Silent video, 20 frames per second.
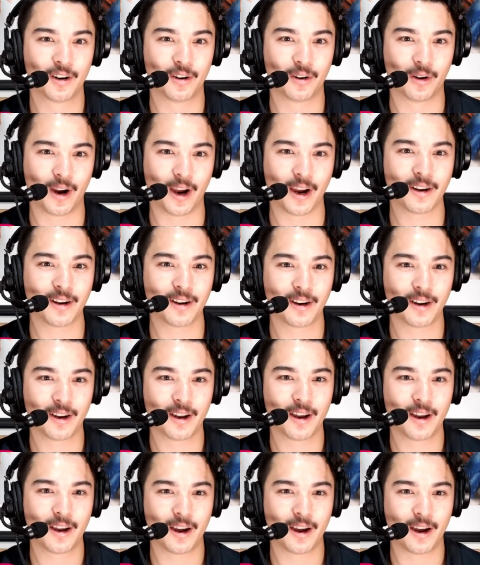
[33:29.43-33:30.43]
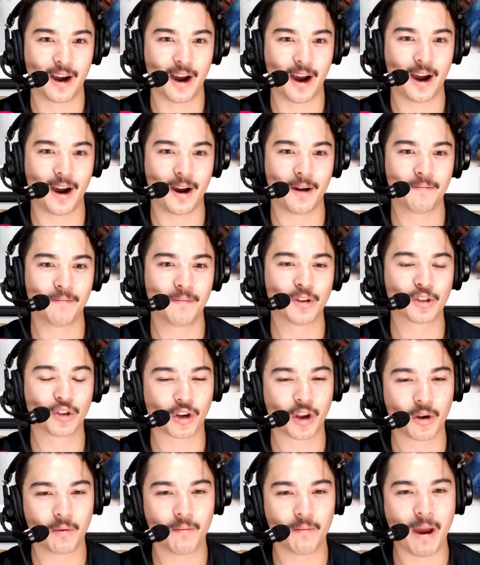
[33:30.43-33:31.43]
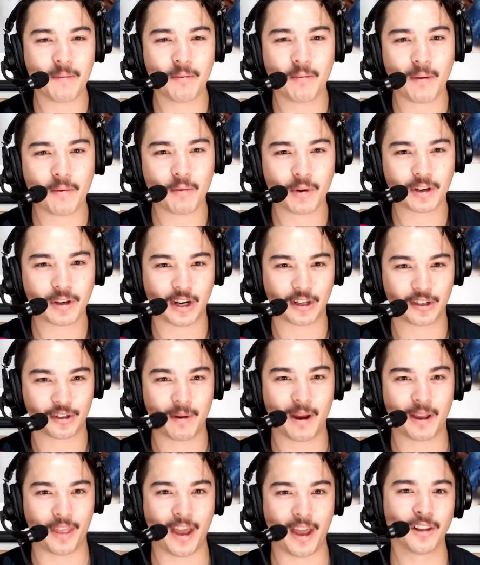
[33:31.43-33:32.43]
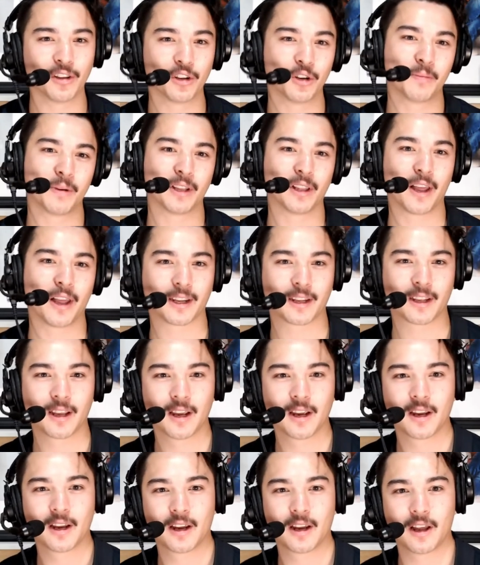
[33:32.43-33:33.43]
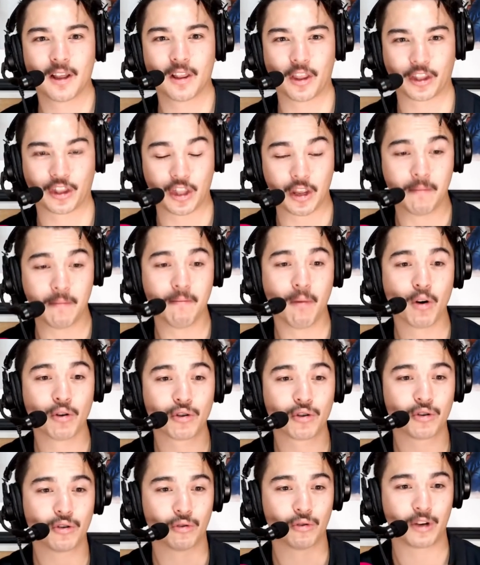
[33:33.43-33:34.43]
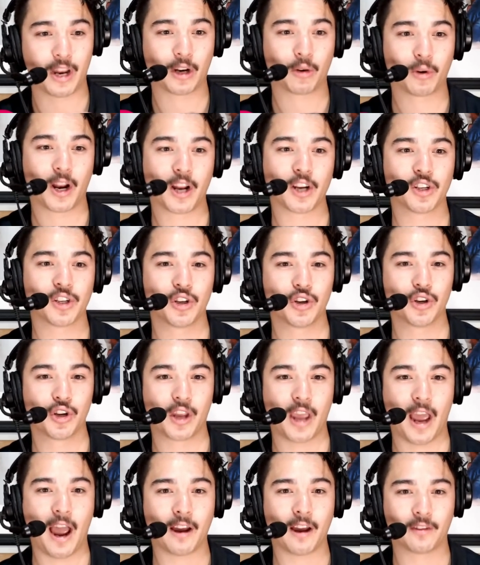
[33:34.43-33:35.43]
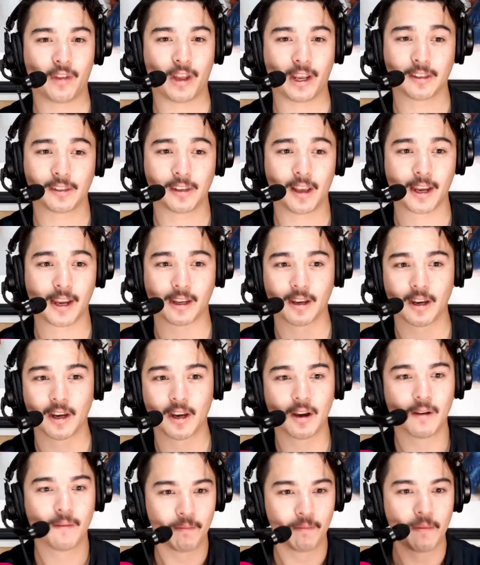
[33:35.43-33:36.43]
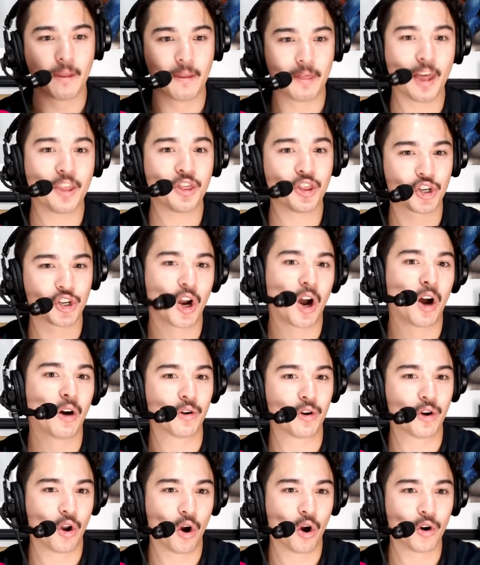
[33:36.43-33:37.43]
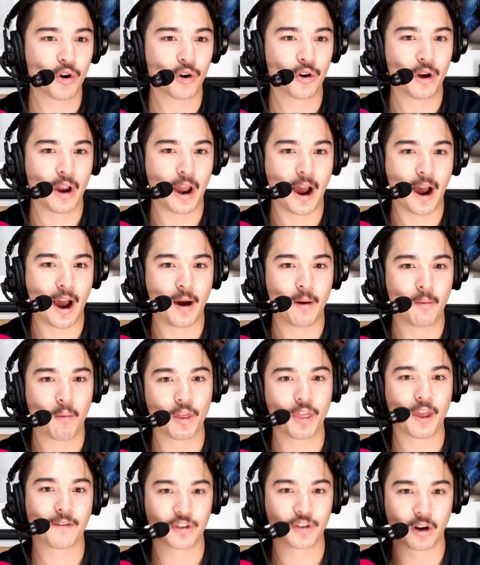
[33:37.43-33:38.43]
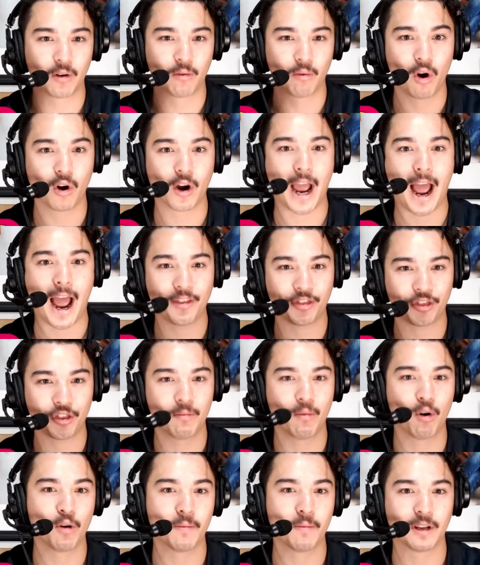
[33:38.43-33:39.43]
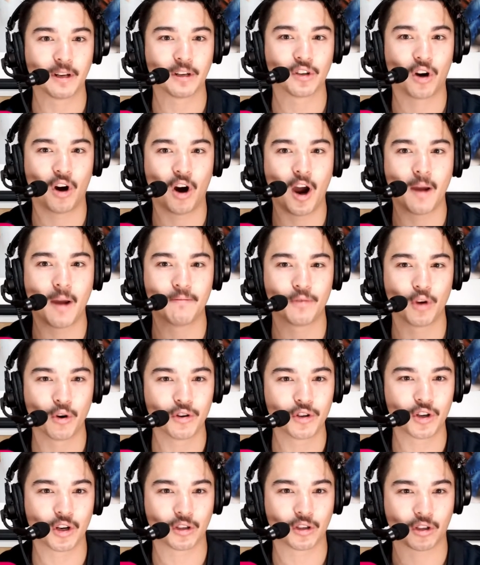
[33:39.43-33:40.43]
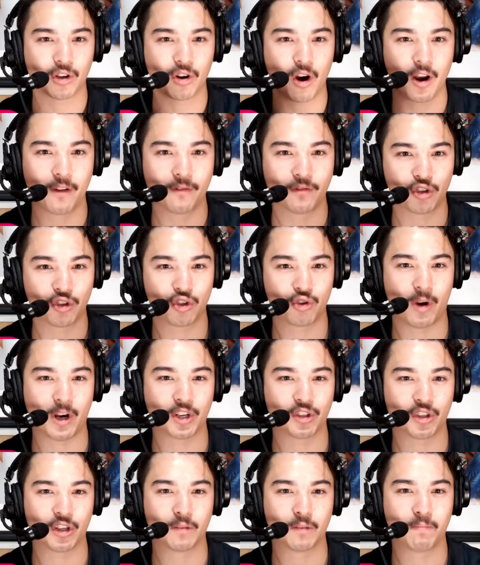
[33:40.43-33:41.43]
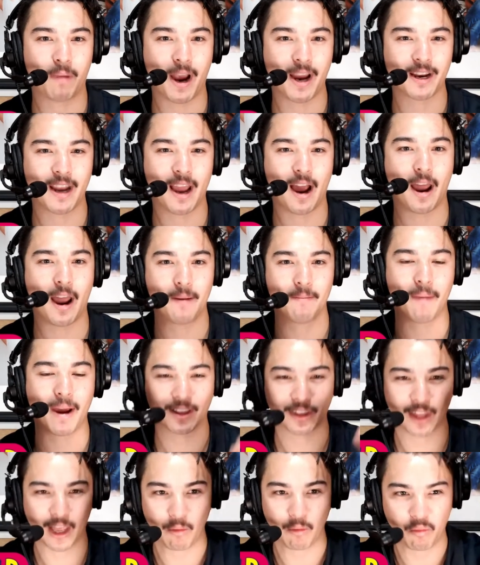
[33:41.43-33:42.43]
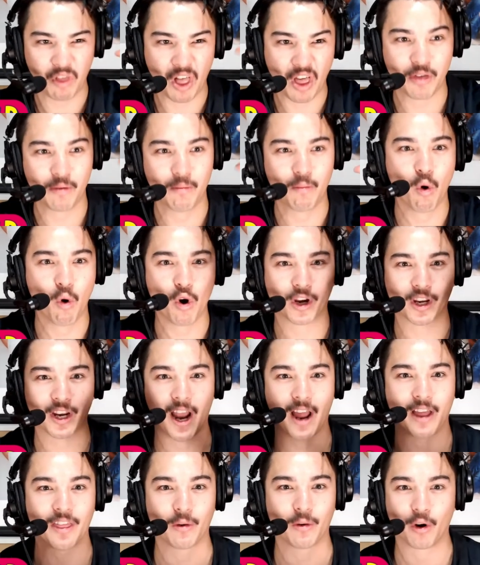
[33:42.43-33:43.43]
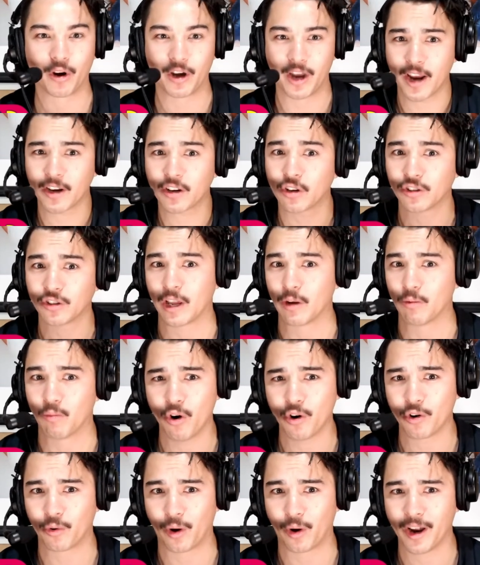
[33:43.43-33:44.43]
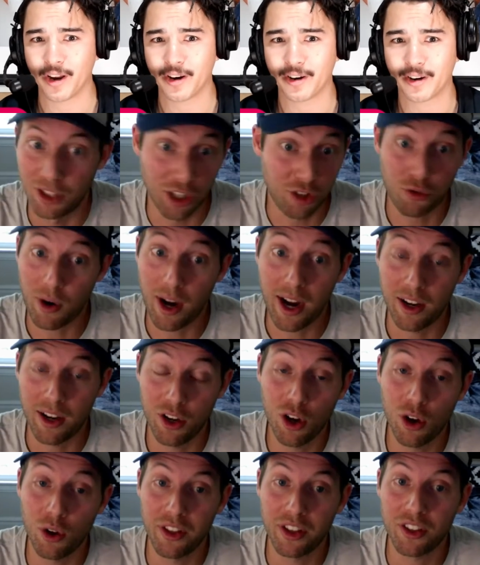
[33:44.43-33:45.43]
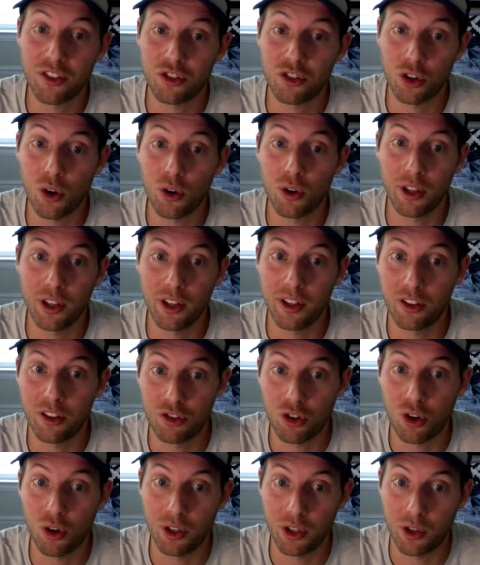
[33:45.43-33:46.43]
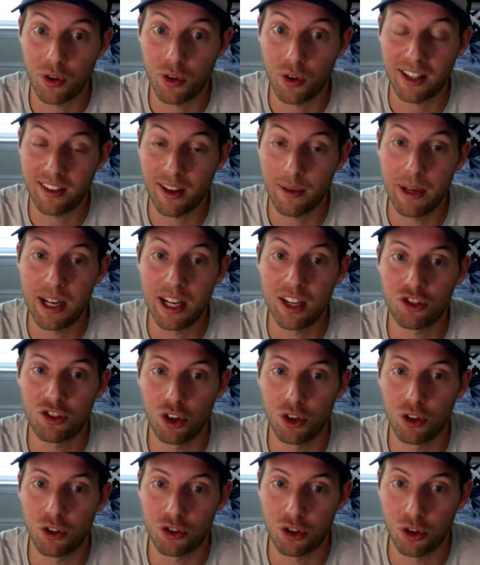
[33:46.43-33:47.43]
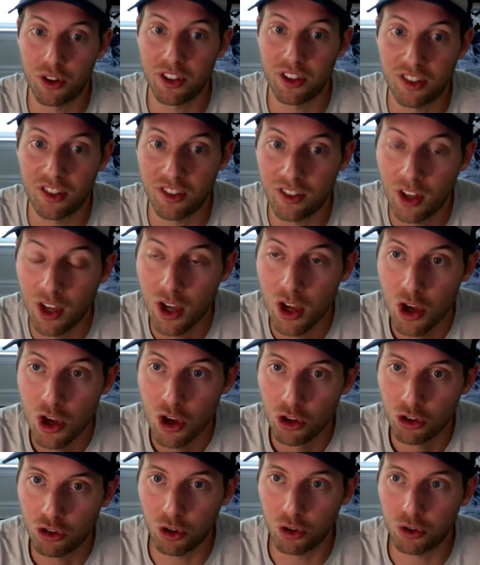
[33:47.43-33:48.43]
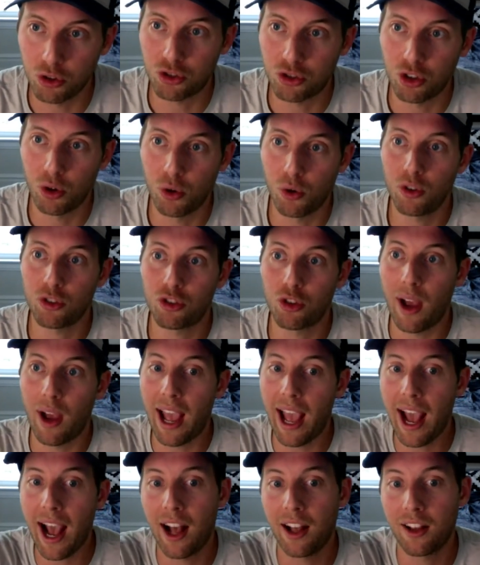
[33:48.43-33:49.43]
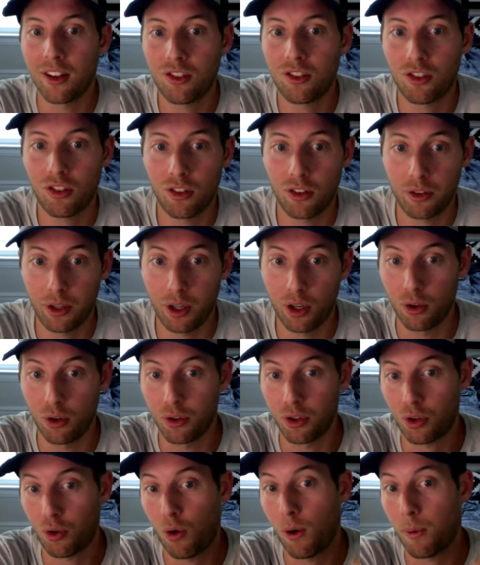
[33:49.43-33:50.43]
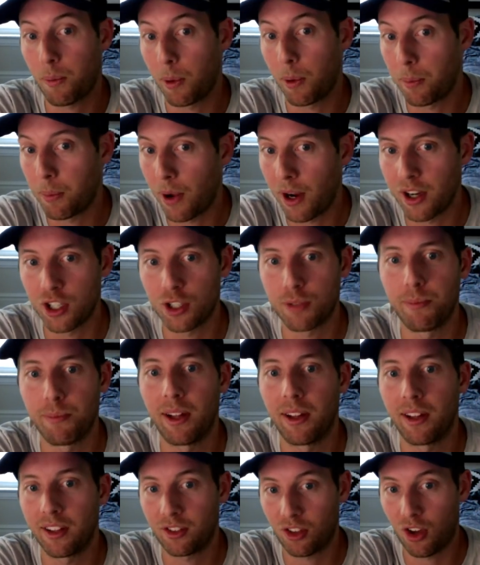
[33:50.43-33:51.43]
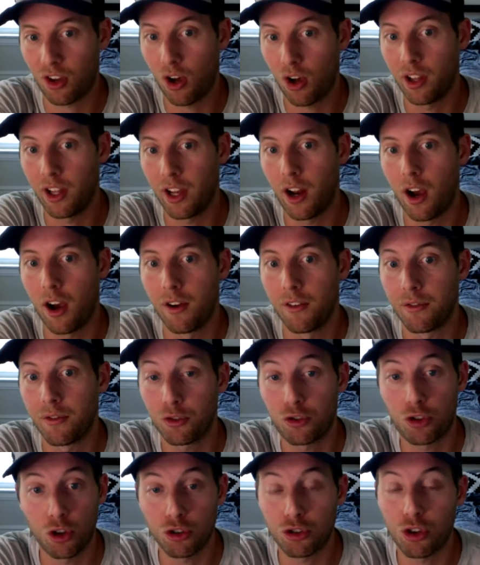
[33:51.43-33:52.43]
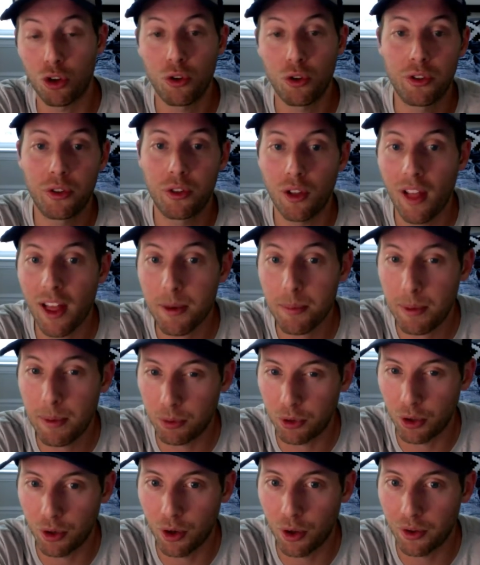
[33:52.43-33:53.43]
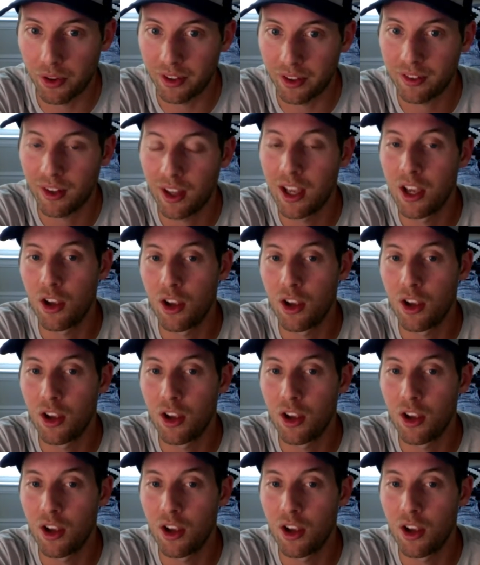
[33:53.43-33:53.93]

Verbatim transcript: right? Um. So can, maybe maybe we can touch about that a little bit, like like the emotional degradation that you calculate. Like it's like. Let the child know uh, what they've done wrong at the moment in time. Don't just kind of stretch this pain out and make and let them work it out in their own head, because they won't, right? That's right. No, that's totally that's totally correct. I mean, so so this is so so so as you know the corporal punishment, let's call it. Of so so a lot of people don't know this.